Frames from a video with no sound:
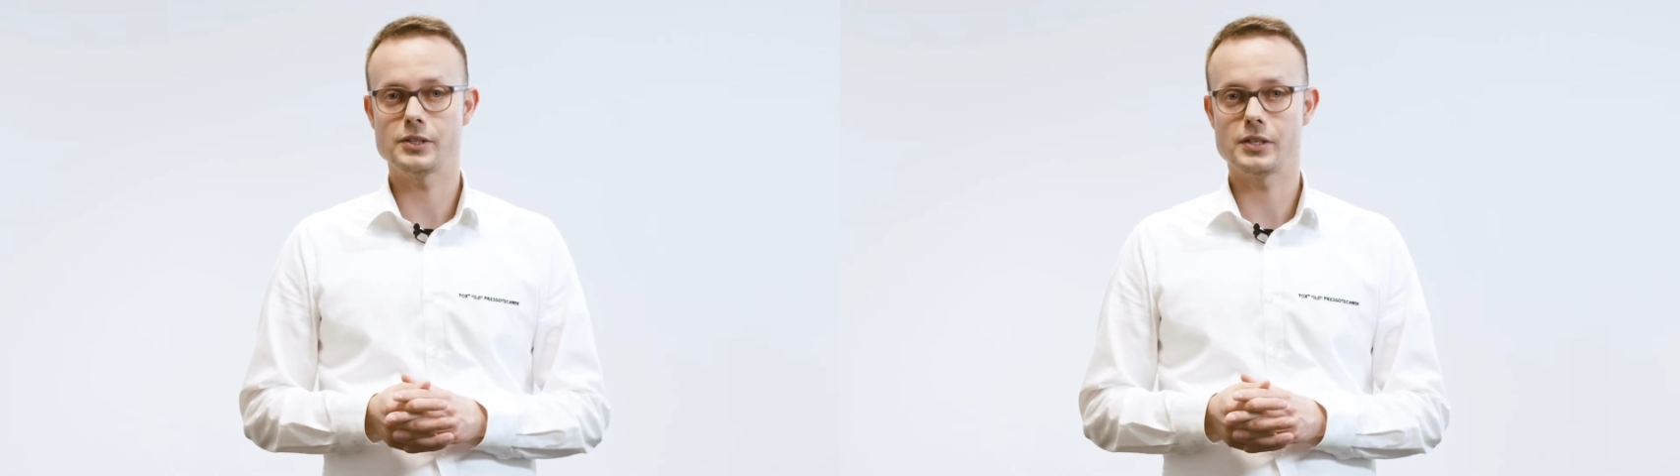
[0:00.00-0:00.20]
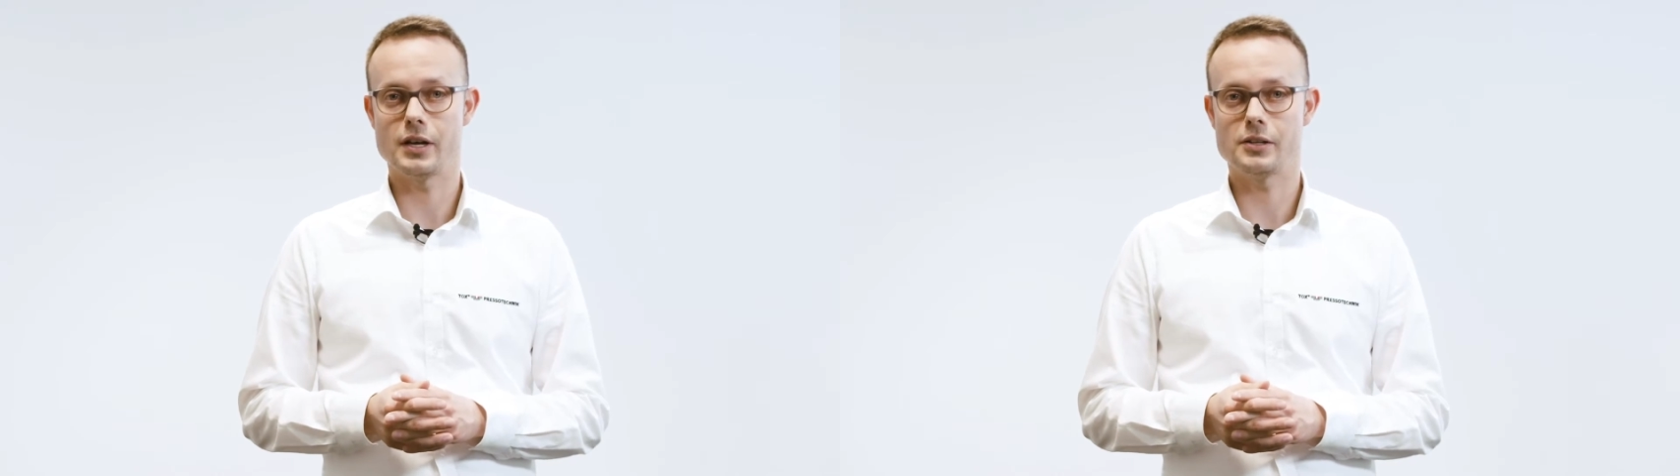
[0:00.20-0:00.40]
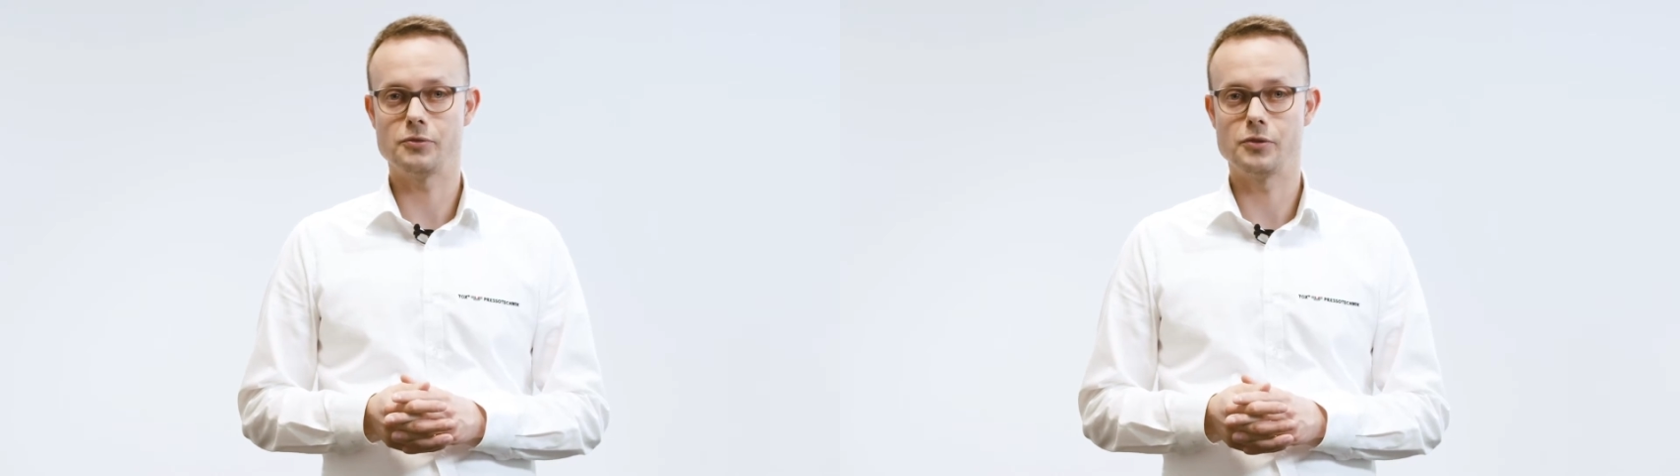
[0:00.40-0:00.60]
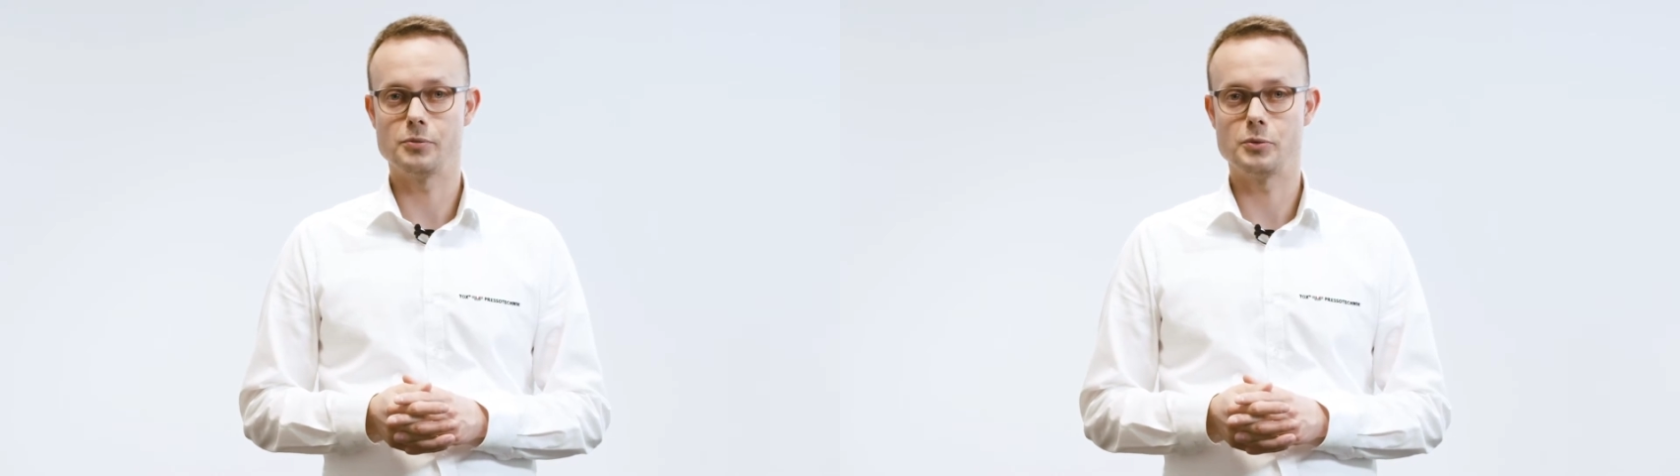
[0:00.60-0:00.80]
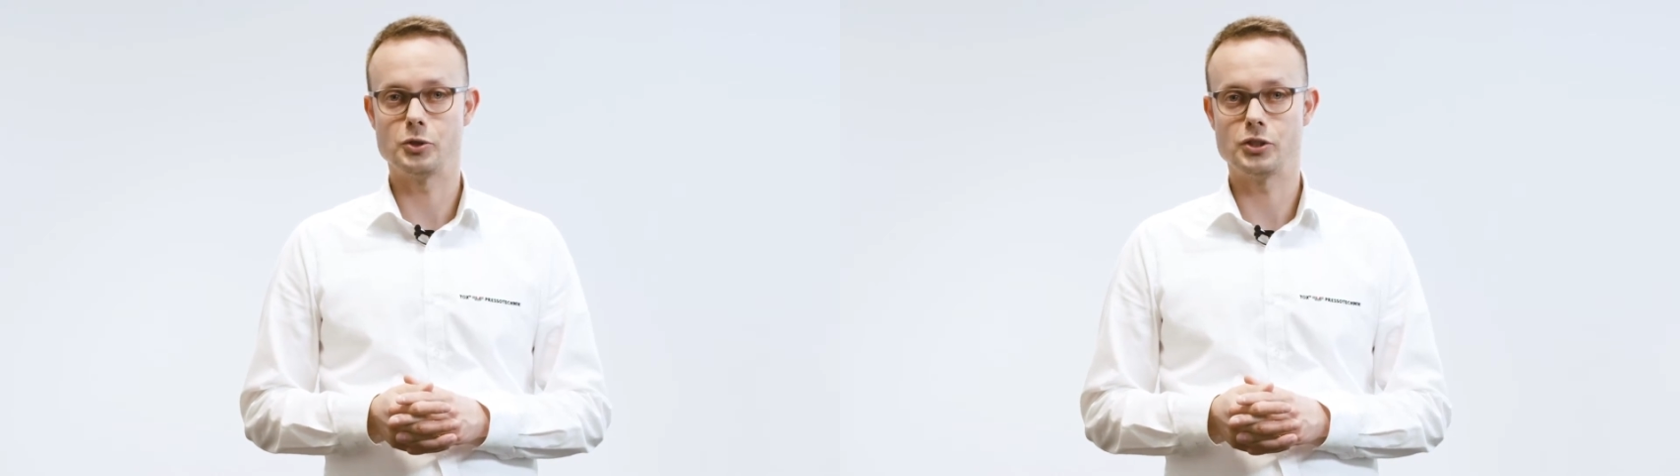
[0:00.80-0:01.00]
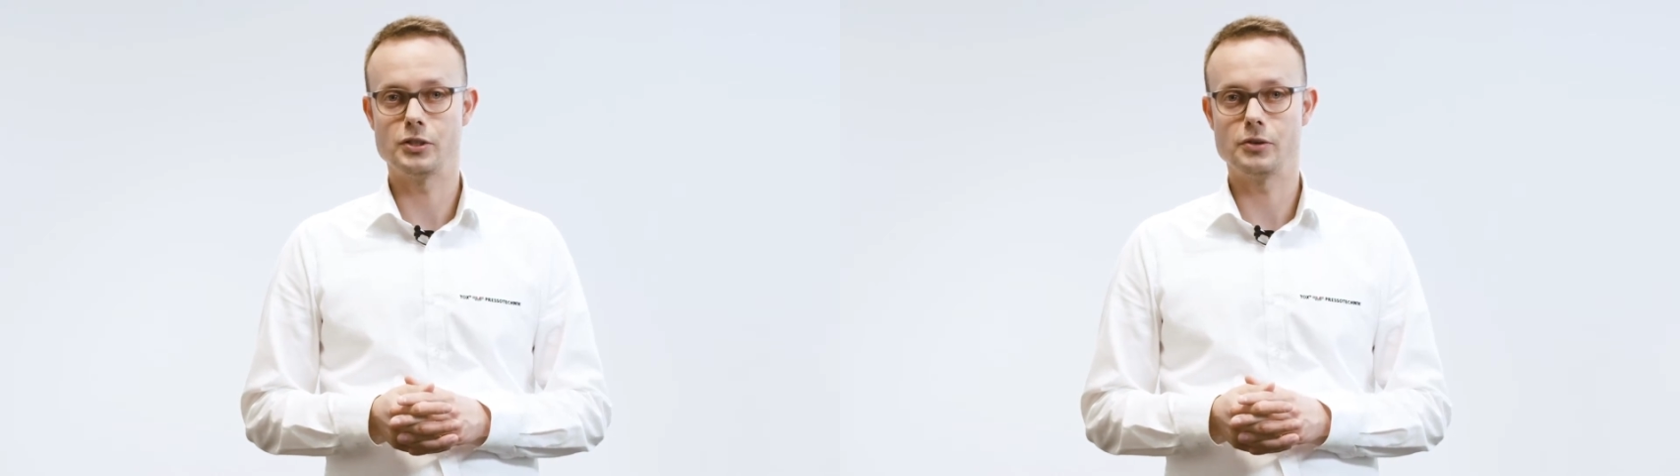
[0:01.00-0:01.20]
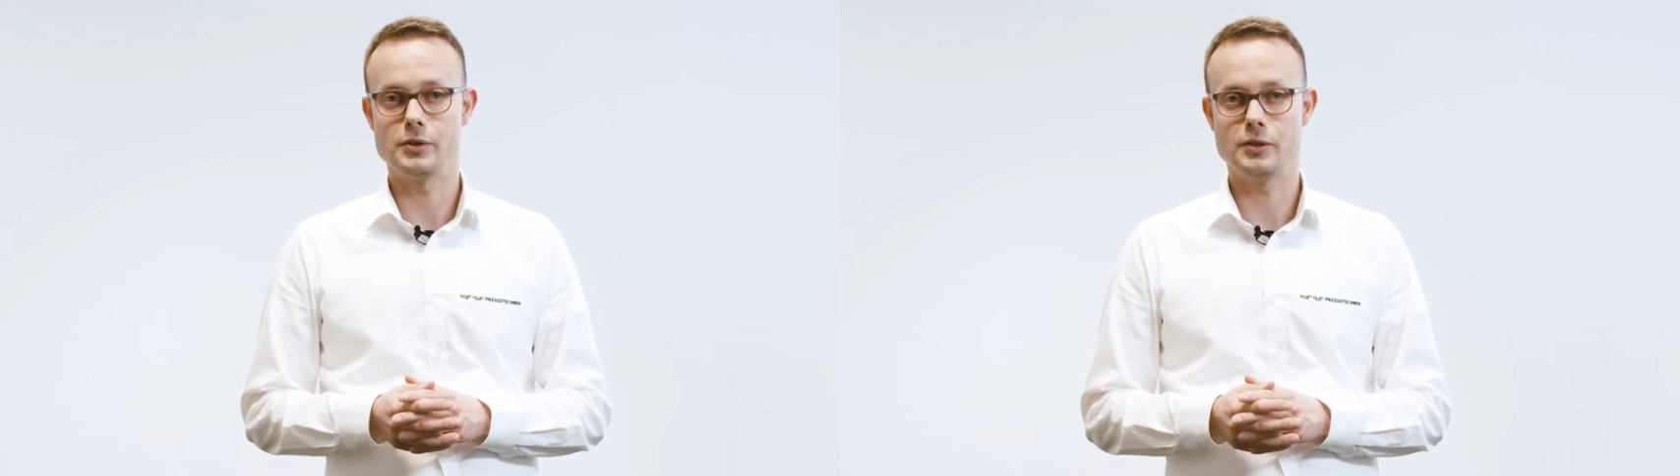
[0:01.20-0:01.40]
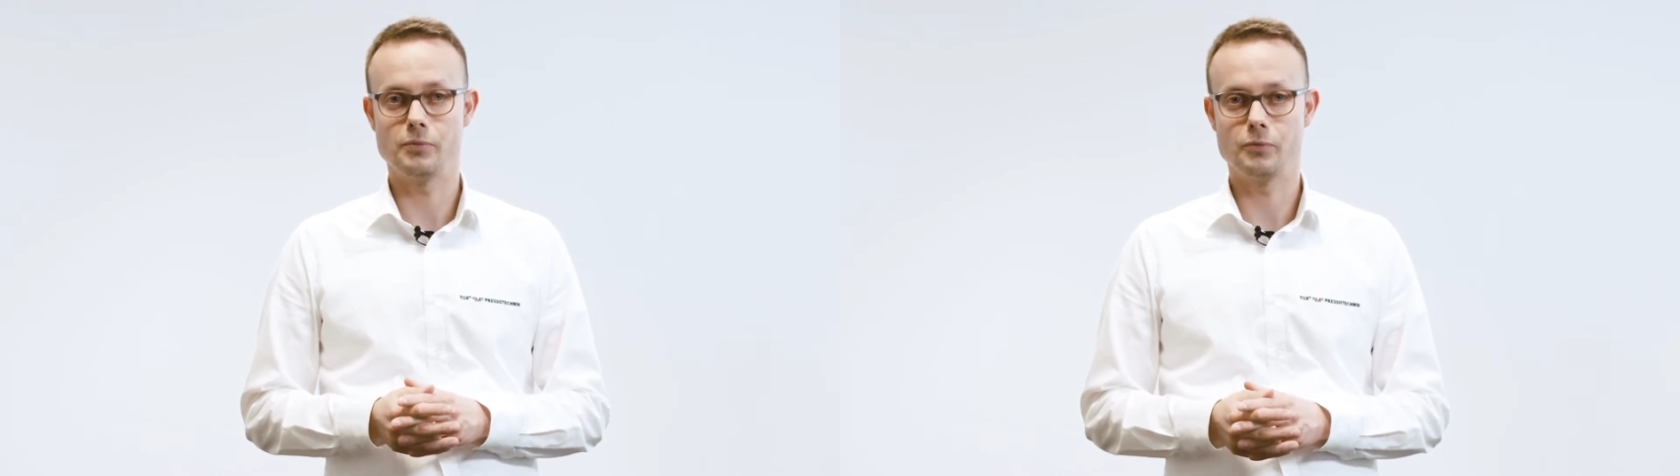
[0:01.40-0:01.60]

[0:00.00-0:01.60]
side, from the machinery,